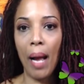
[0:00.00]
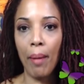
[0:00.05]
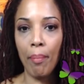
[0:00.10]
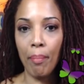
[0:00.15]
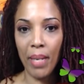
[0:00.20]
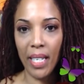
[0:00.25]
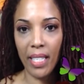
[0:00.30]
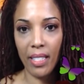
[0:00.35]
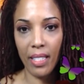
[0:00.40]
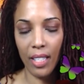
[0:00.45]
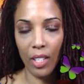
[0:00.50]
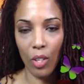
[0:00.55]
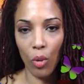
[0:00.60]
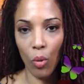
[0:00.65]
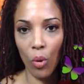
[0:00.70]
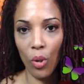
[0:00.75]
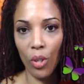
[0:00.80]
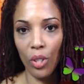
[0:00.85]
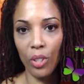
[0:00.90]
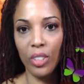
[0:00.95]
mixing
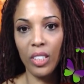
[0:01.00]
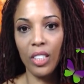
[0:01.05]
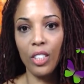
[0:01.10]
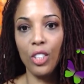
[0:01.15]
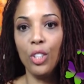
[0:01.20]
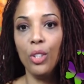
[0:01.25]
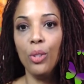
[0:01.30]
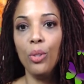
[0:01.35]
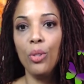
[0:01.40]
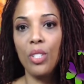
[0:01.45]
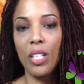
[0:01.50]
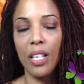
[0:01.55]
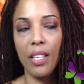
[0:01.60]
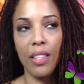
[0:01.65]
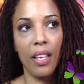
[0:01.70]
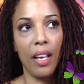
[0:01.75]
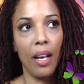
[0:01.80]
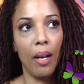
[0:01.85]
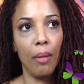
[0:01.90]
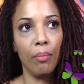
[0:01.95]
oils and using
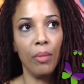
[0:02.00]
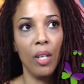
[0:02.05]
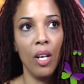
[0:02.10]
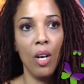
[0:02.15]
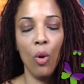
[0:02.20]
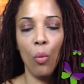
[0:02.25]
them